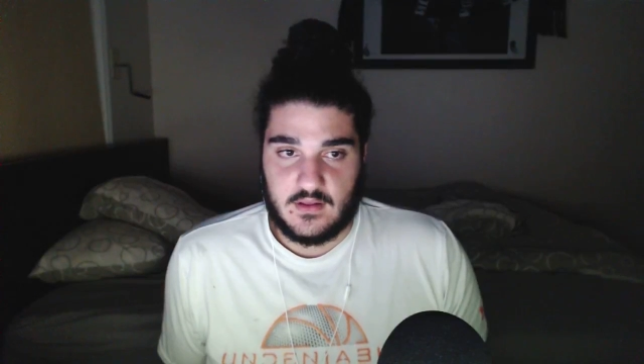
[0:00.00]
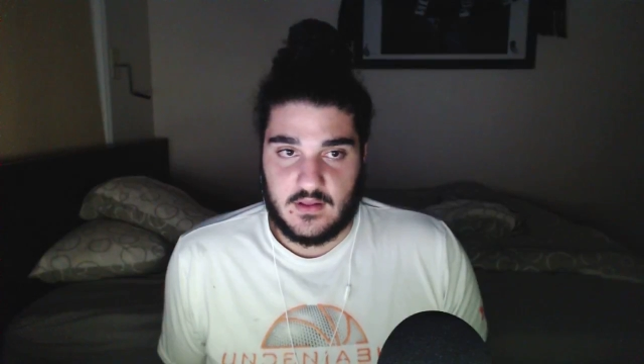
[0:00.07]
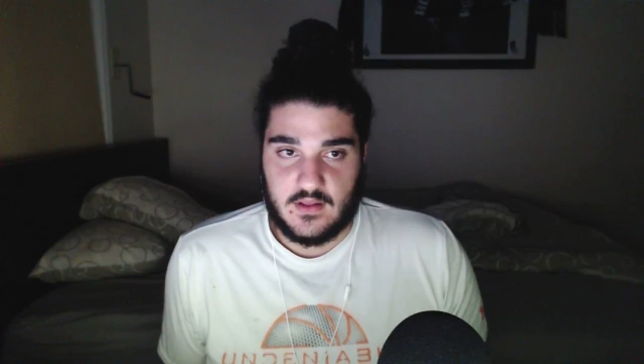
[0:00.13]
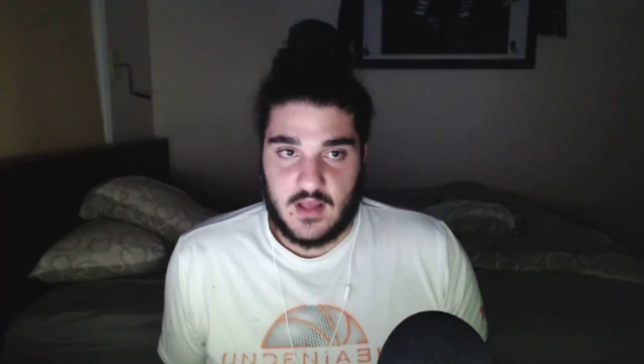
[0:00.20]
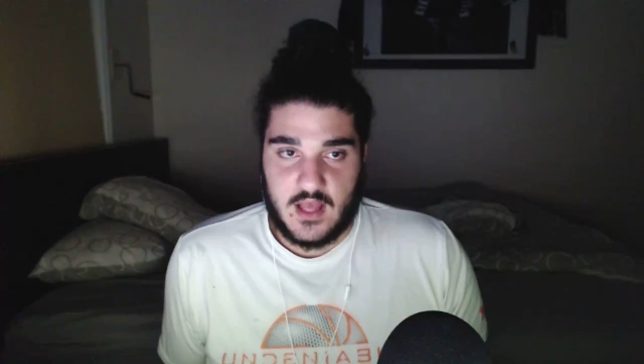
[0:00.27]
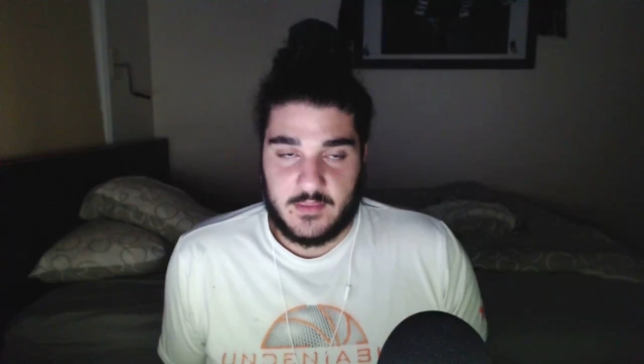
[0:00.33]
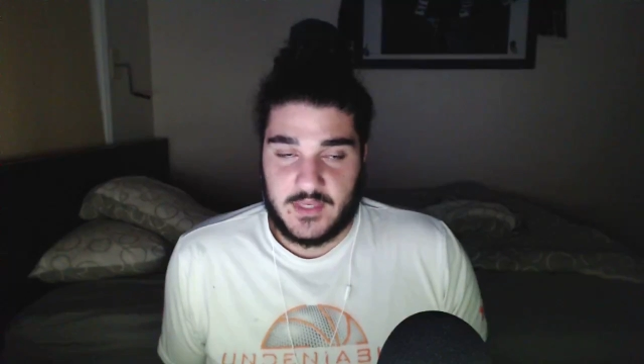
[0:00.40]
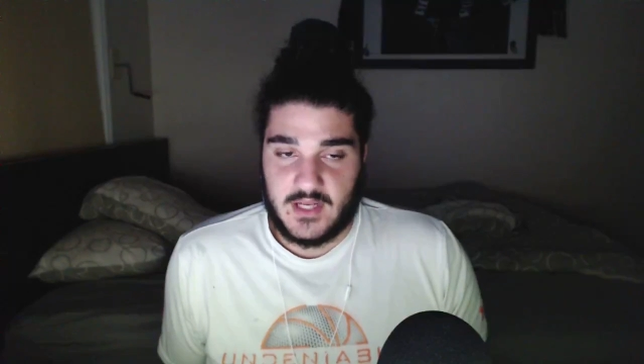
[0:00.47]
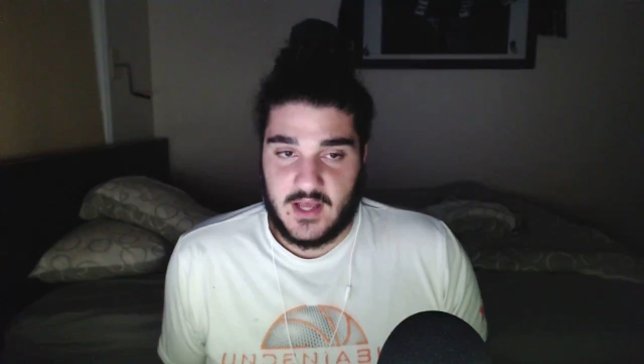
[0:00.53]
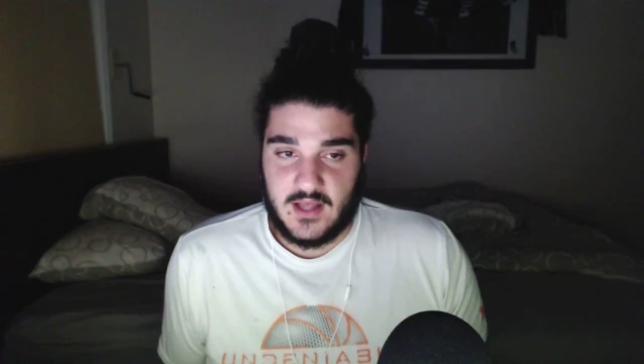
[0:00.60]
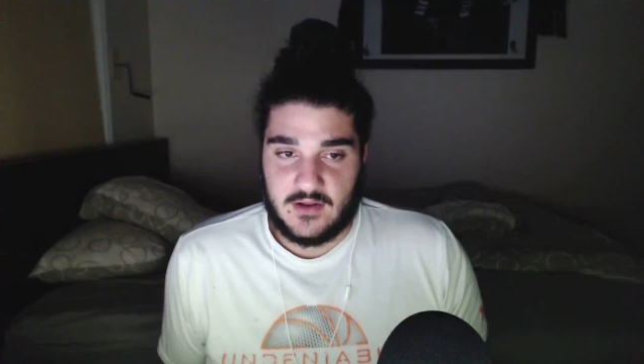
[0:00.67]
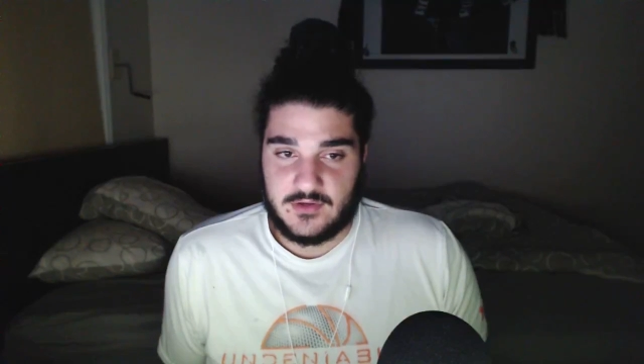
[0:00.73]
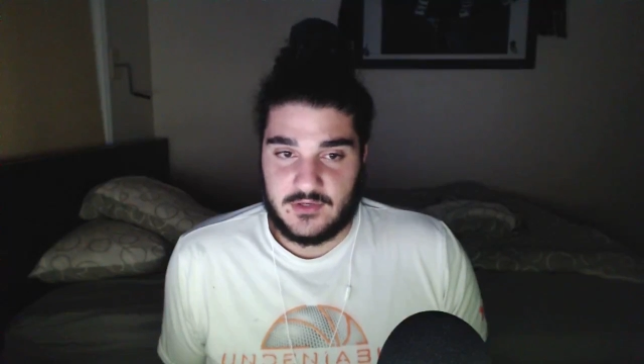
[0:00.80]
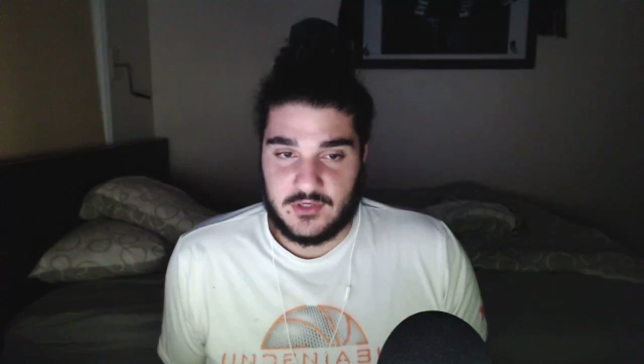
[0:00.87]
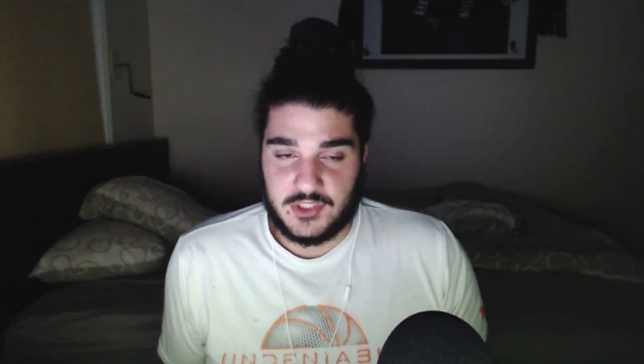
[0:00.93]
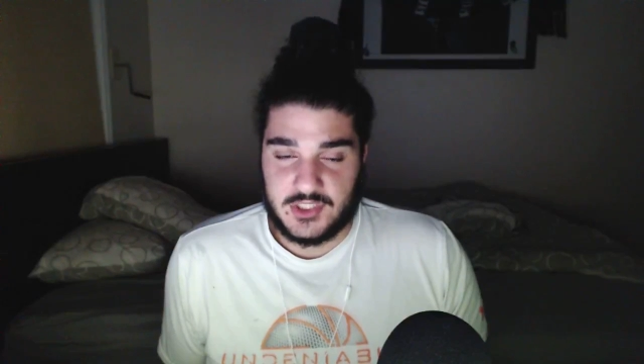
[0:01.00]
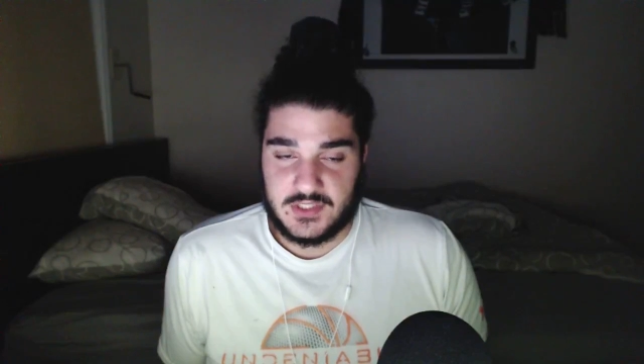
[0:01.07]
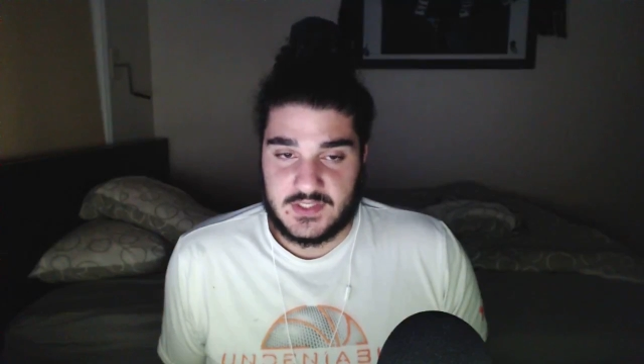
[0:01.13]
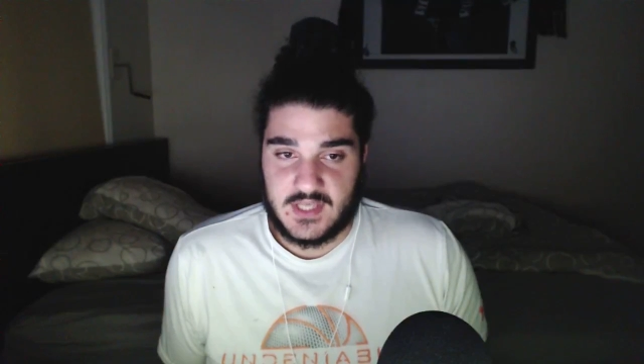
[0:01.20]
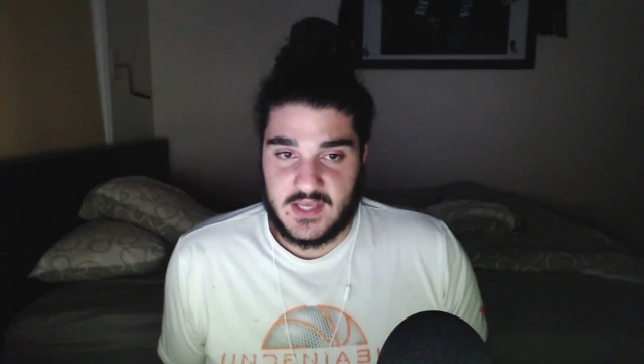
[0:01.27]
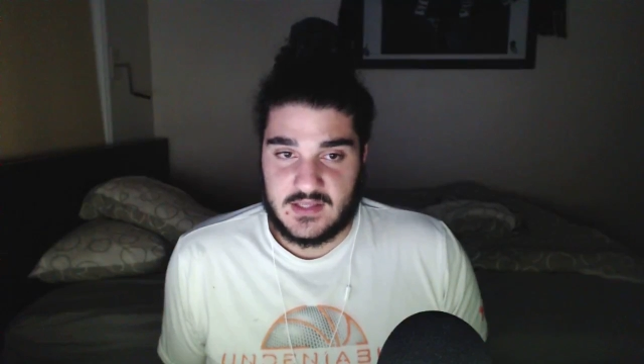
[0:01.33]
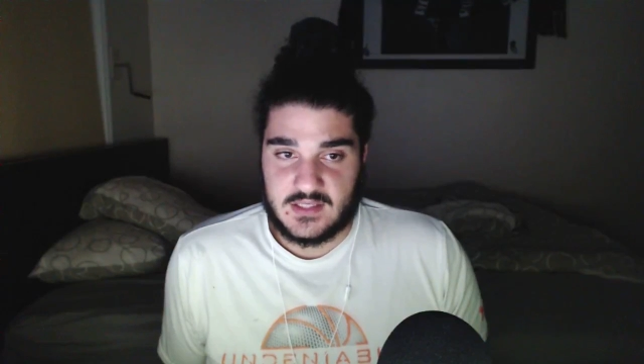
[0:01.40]
I mean, I don't usually
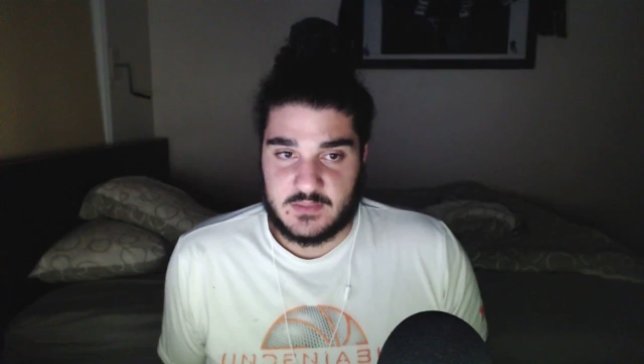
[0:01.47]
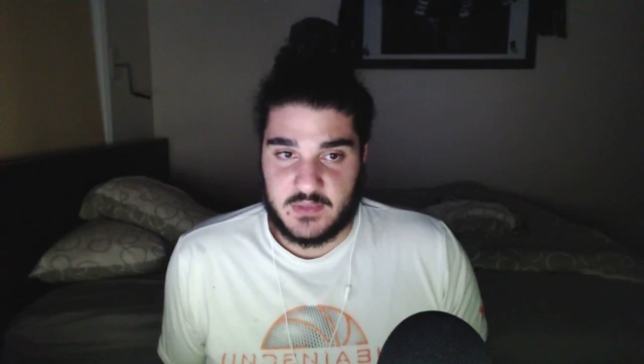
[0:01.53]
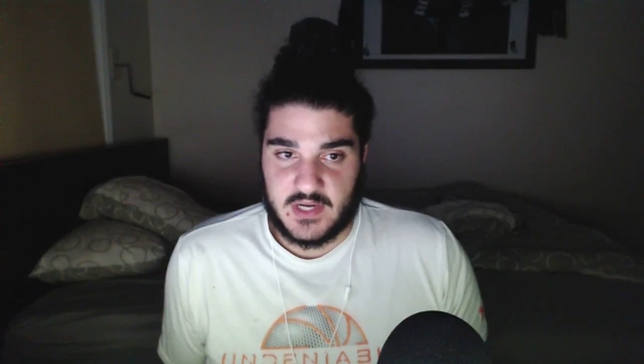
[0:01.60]
say this,